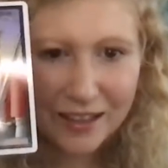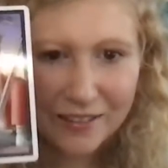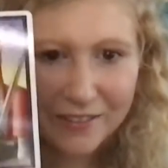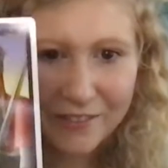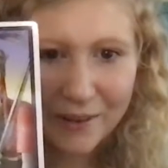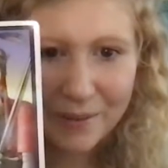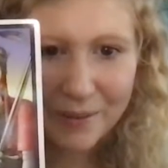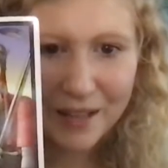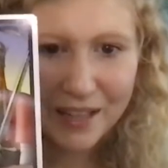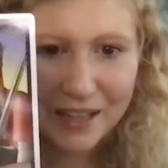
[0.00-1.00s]
for
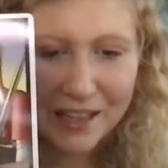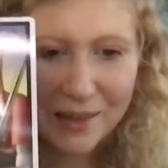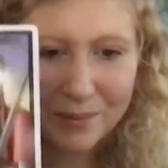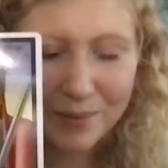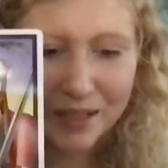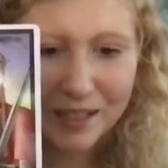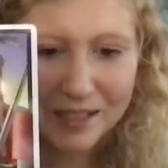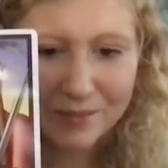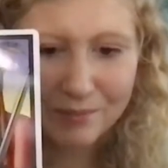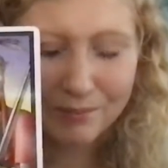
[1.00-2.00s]
me, the
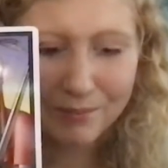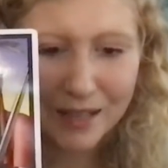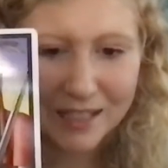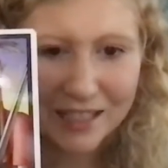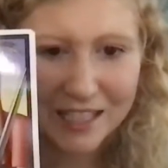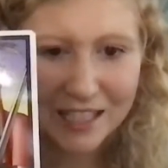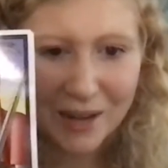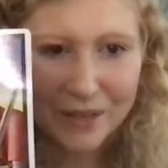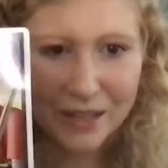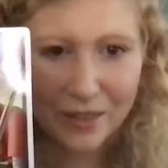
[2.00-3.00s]
biggest message
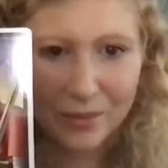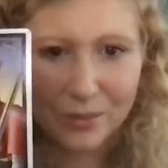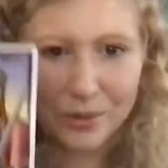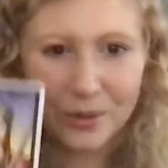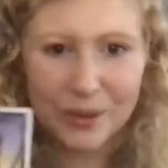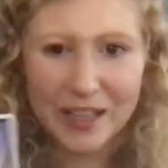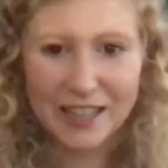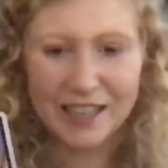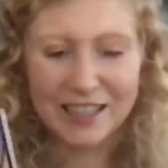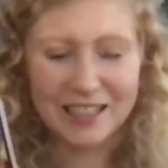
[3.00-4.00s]
coming through
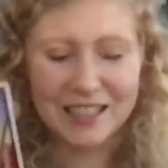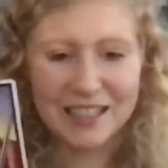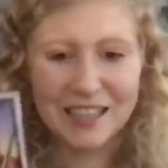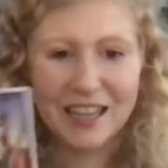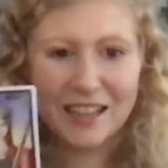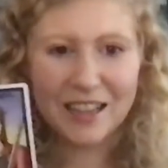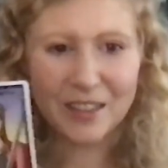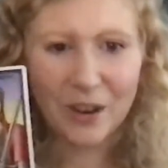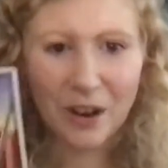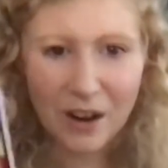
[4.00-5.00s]
is that
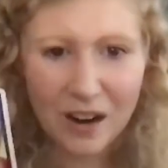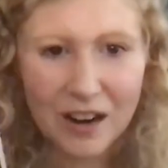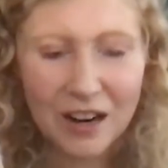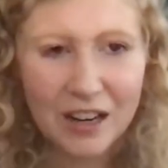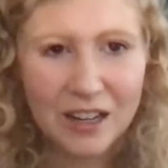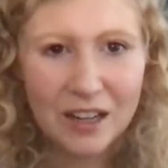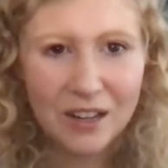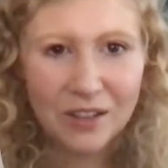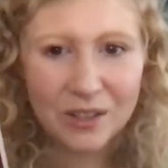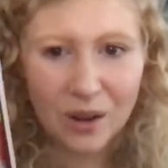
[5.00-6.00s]
there are,
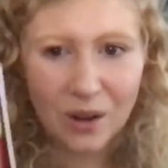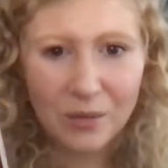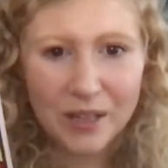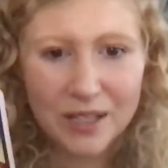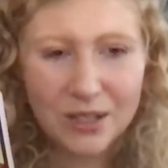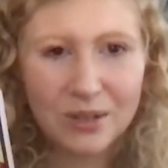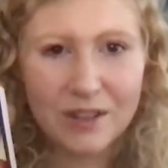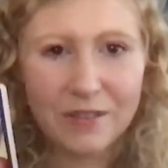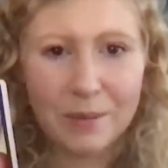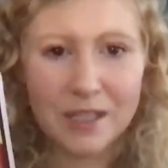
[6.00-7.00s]
there's always two
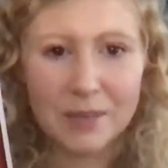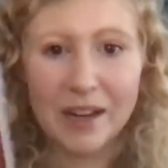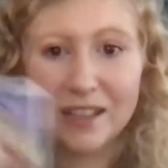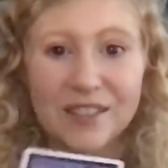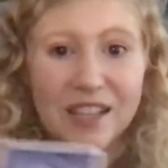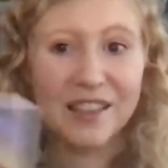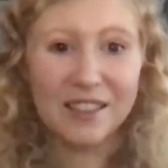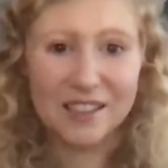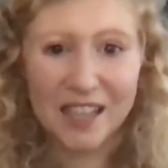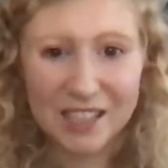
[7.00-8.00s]
different perspectives. I think
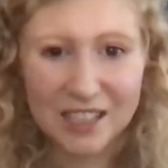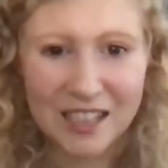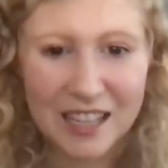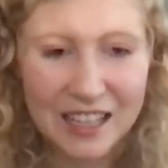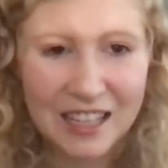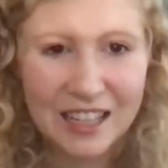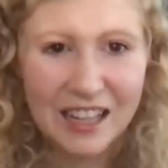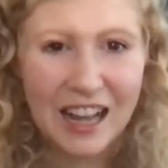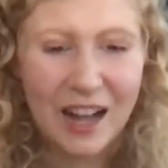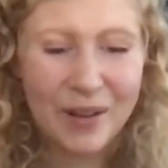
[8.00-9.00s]
there's actually like
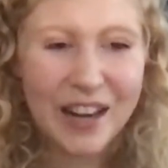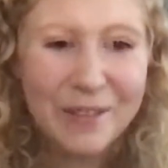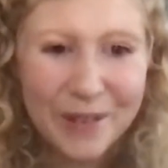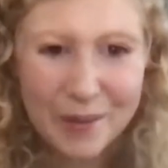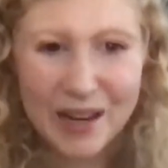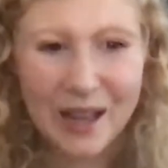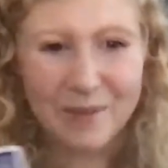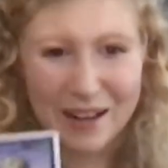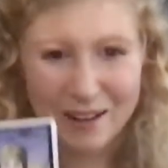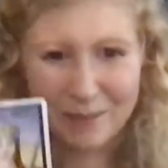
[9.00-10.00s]
um, an infinite
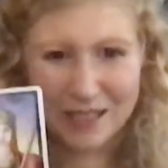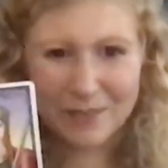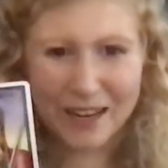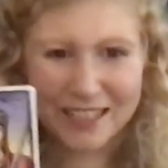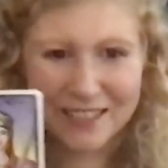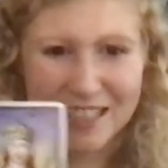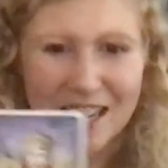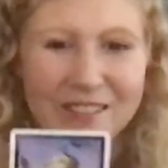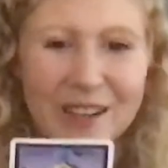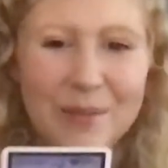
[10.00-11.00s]
amount of perspectives in
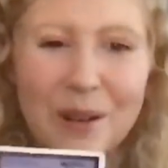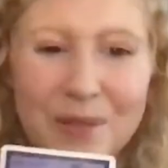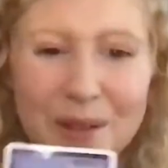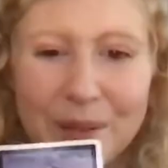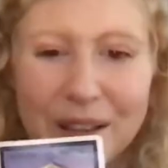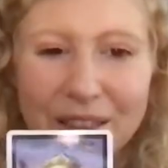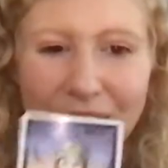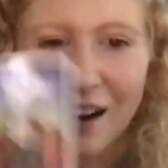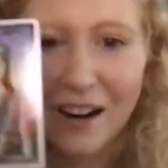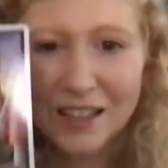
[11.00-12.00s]
every moment, but
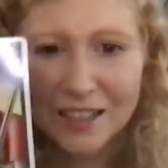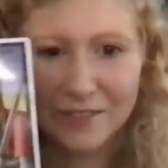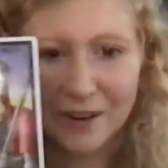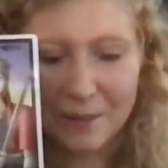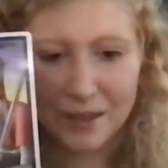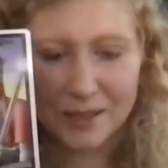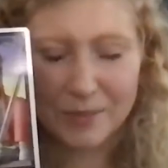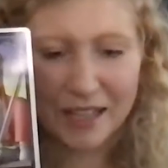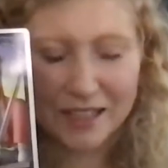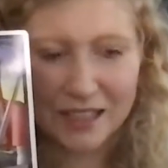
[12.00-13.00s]
there are different
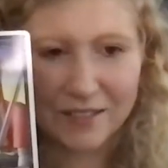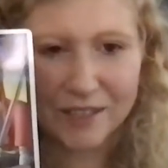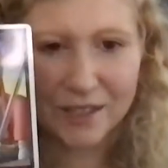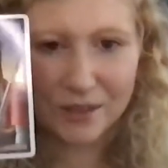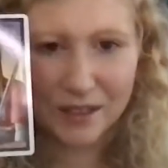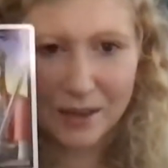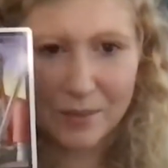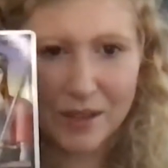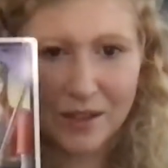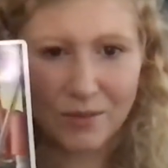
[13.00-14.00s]
perspectives. So, really
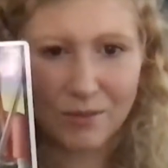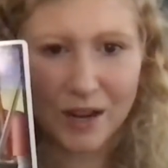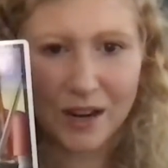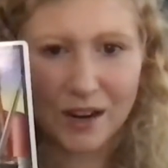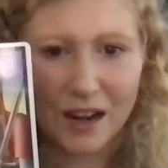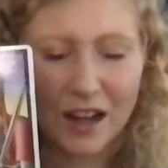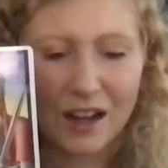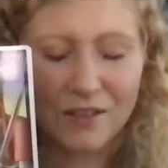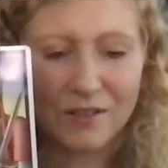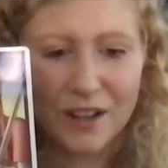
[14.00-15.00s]
being aware
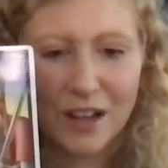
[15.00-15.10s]
of